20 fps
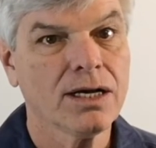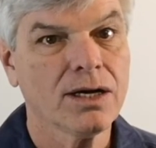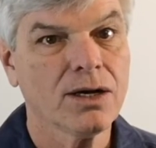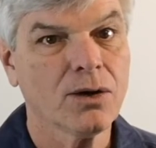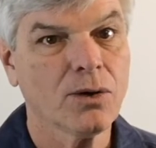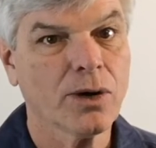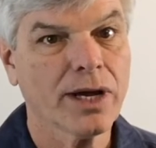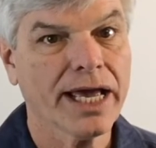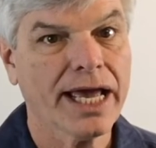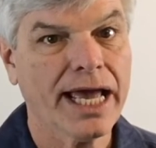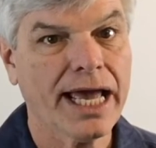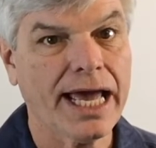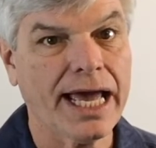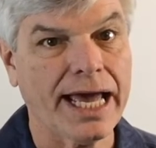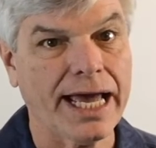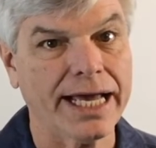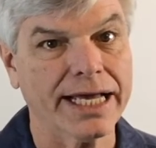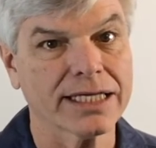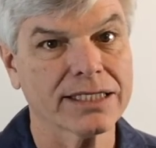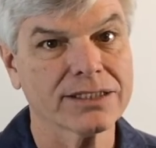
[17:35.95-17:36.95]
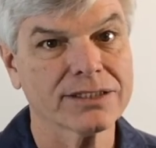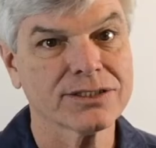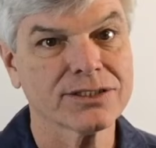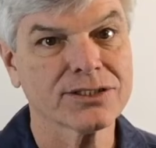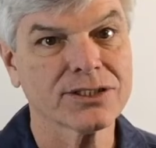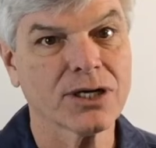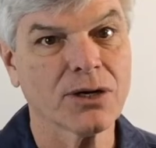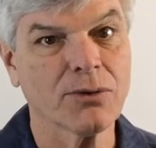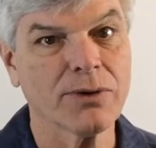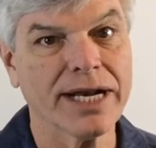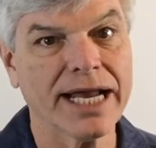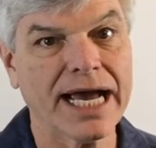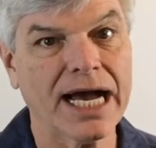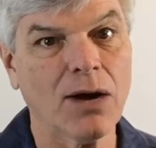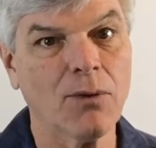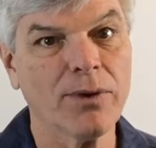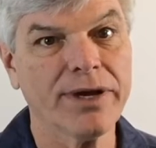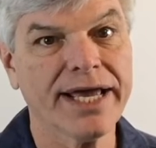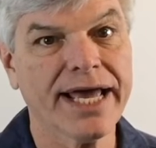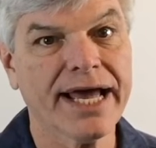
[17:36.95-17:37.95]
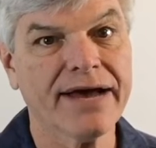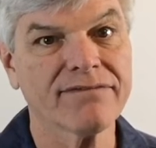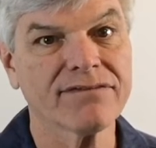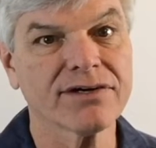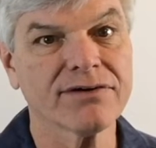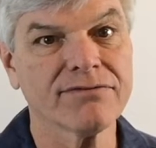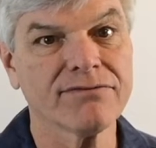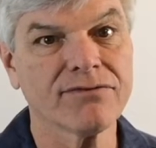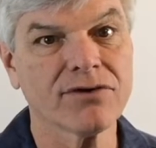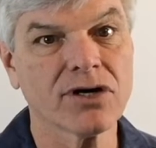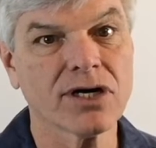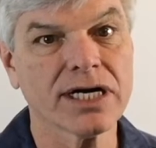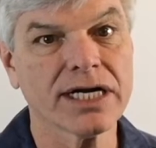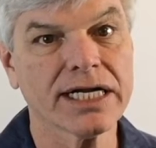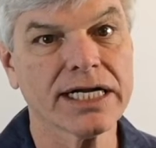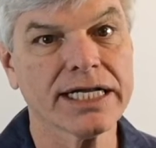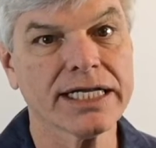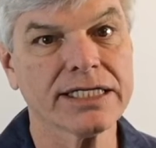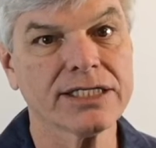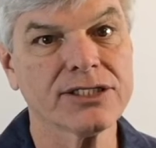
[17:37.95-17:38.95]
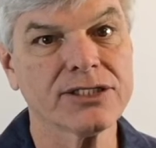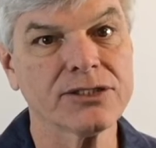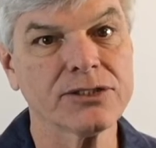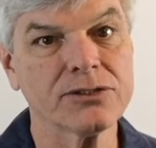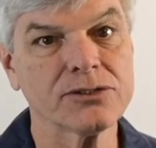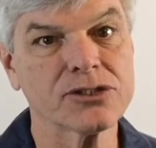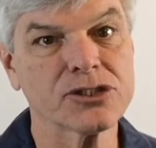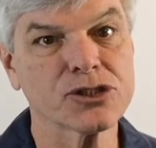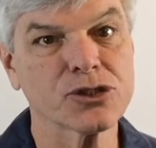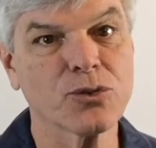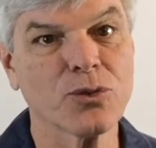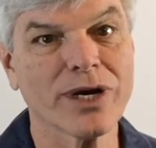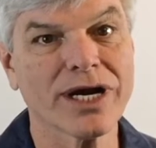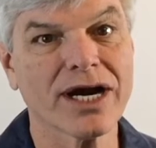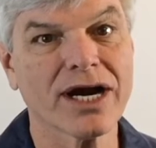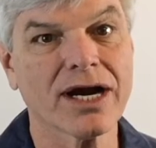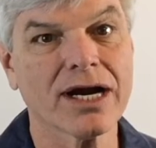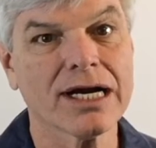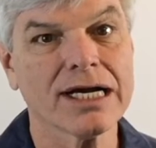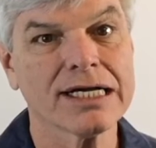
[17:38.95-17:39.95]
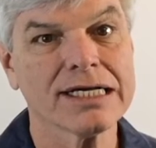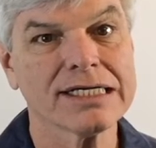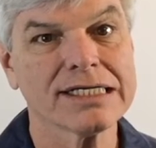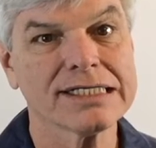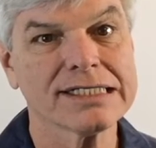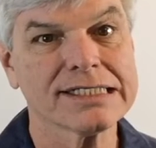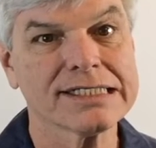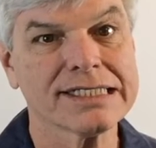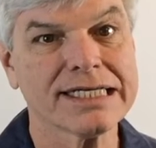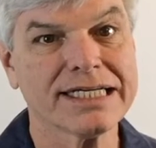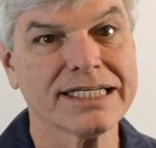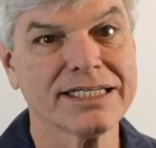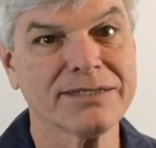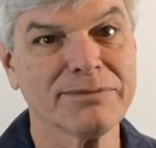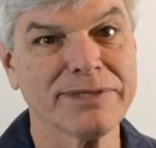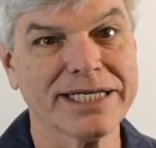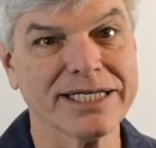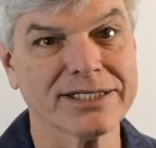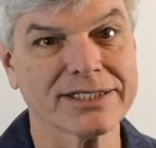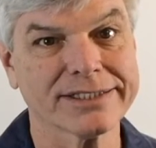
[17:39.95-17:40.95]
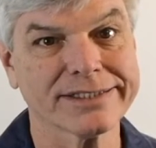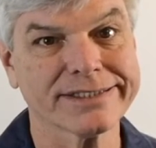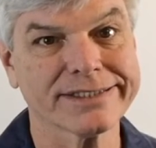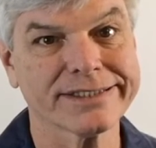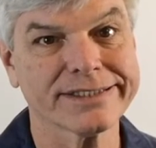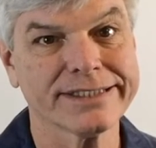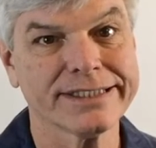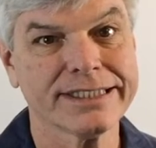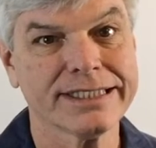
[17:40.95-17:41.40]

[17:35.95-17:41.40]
Okay, so now we have converted it to square centimeters.